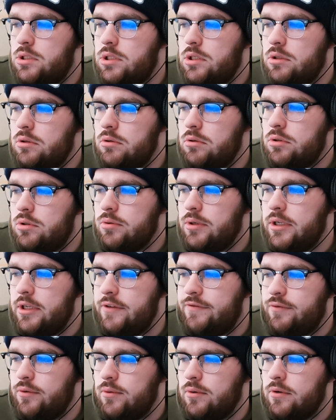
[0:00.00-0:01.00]
2,
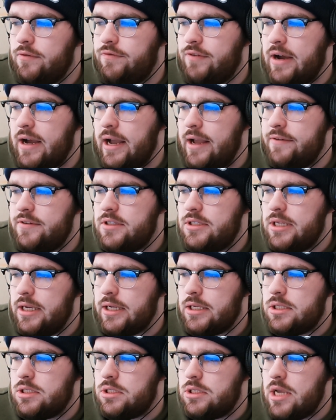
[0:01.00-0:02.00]
3, 4, 5,
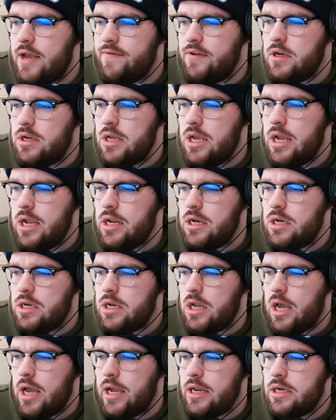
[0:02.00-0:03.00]
6, 7, 8,
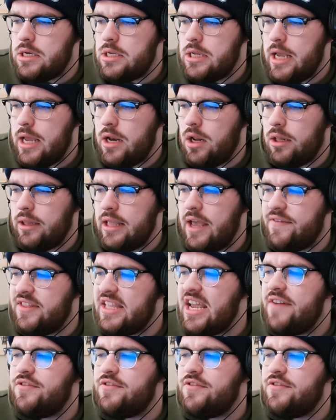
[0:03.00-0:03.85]
9, 10, 11.